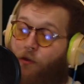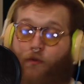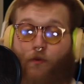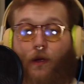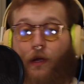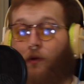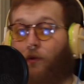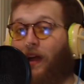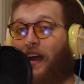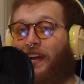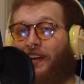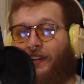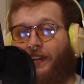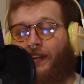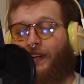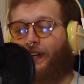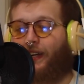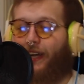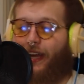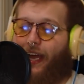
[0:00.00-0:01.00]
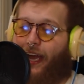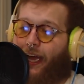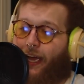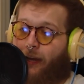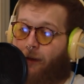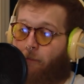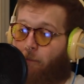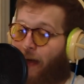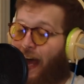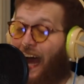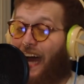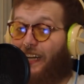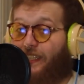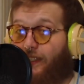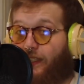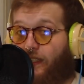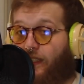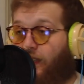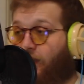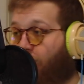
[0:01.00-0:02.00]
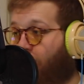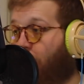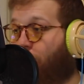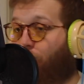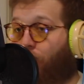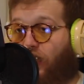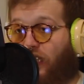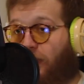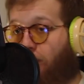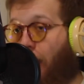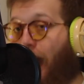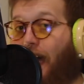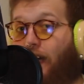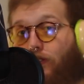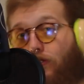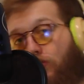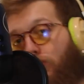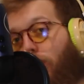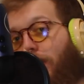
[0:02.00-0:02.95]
with regret and past decisions, past